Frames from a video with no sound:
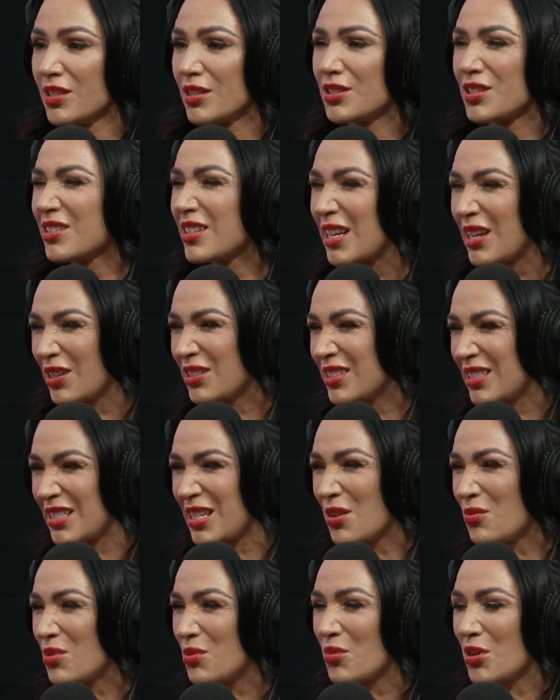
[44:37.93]
It's like
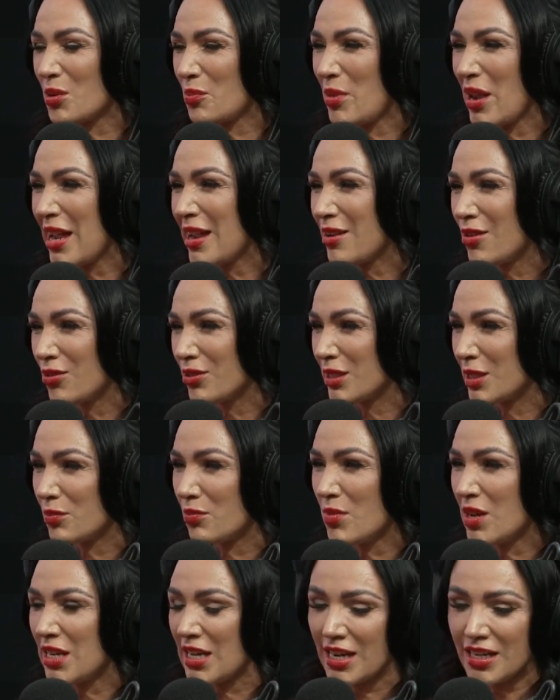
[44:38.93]
instead we want to pay all this
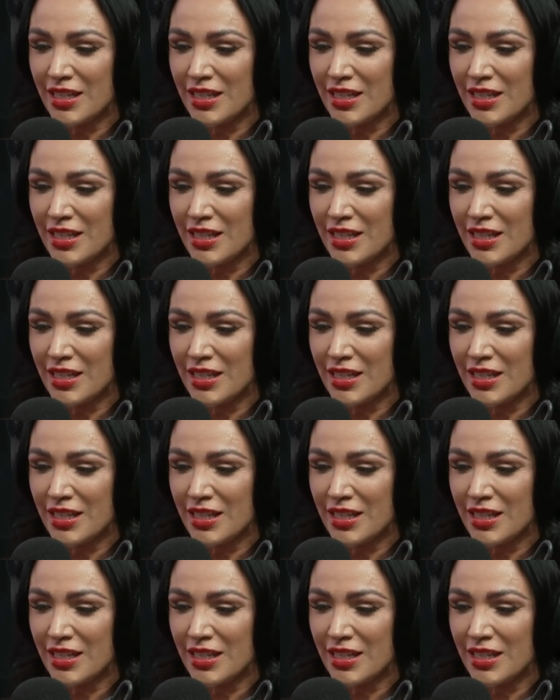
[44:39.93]
money.